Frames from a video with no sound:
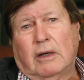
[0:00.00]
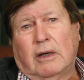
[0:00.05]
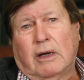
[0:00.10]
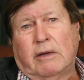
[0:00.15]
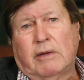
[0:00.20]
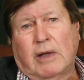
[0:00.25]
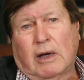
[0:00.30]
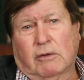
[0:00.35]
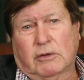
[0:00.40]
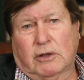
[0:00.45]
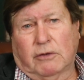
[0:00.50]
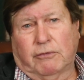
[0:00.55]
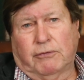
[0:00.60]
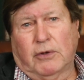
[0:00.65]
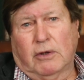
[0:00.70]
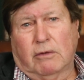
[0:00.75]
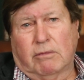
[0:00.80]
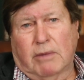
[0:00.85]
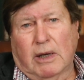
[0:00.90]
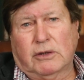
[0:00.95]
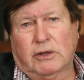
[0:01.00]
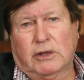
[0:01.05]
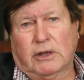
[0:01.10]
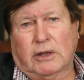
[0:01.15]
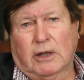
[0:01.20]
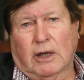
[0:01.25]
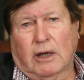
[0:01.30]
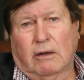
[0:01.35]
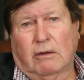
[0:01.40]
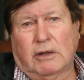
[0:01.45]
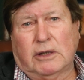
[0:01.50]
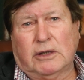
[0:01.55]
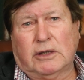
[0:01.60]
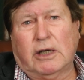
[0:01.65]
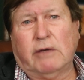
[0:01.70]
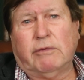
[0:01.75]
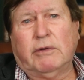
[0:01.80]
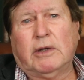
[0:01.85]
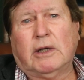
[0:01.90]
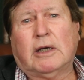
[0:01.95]
and that was a few months ago, he's
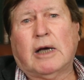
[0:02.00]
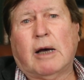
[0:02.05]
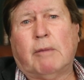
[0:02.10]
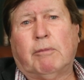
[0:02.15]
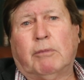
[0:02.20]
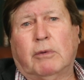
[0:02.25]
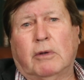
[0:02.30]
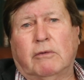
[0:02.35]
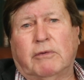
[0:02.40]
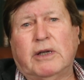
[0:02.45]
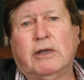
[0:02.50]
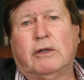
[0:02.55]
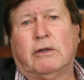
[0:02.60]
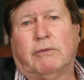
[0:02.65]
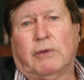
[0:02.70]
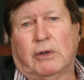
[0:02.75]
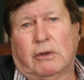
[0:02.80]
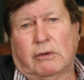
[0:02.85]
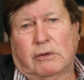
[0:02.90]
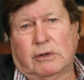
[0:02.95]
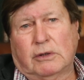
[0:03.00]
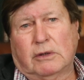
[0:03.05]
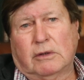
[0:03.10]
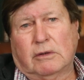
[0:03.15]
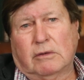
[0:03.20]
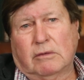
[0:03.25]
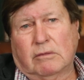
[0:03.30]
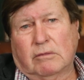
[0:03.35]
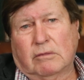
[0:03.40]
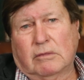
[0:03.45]
given a couple of interviews